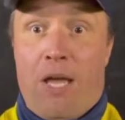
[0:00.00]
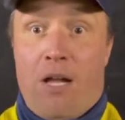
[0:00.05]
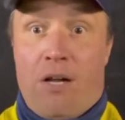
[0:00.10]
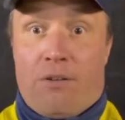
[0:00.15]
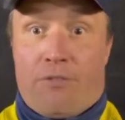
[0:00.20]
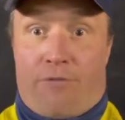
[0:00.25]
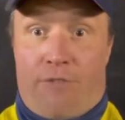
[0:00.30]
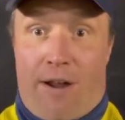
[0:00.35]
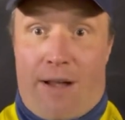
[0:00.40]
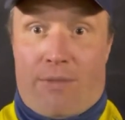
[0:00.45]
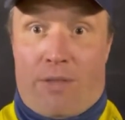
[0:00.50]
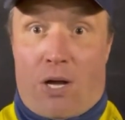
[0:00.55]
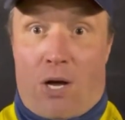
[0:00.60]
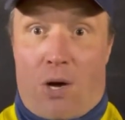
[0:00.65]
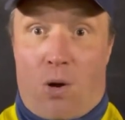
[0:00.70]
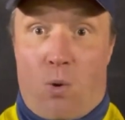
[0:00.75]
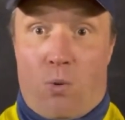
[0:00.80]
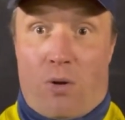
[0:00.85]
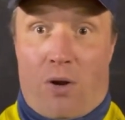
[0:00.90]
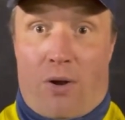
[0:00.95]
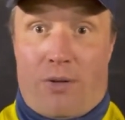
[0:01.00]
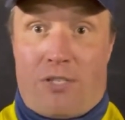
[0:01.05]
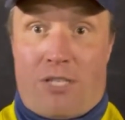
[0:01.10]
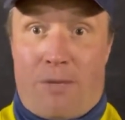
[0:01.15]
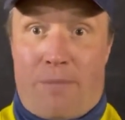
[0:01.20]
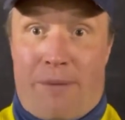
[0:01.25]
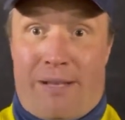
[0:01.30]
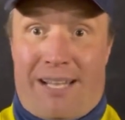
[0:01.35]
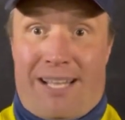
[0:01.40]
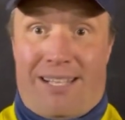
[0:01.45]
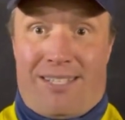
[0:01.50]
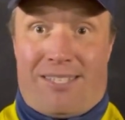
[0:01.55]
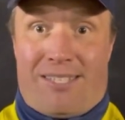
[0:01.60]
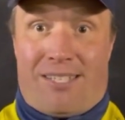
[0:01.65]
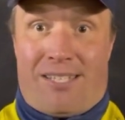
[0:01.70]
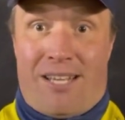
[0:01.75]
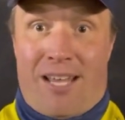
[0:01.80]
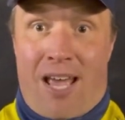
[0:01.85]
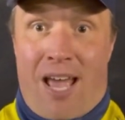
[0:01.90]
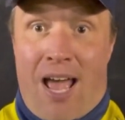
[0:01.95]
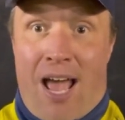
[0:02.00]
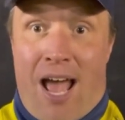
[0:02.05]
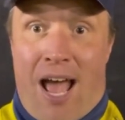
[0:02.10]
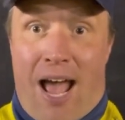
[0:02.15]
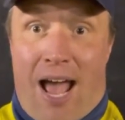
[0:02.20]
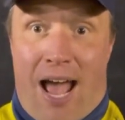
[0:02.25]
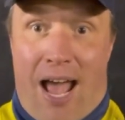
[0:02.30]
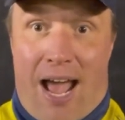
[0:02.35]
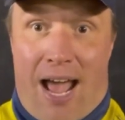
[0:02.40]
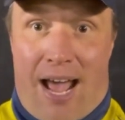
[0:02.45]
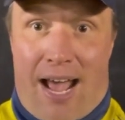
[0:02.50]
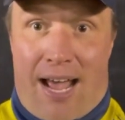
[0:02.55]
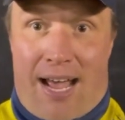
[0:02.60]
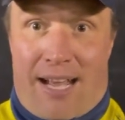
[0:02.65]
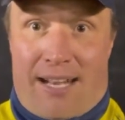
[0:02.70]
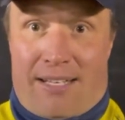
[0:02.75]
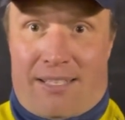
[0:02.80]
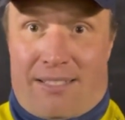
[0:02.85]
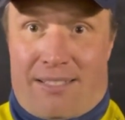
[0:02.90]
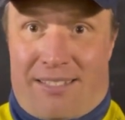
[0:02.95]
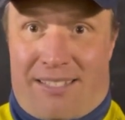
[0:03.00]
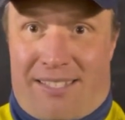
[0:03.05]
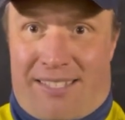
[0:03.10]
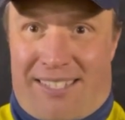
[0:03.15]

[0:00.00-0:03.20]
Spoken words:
throughout the whole 90 minutes. And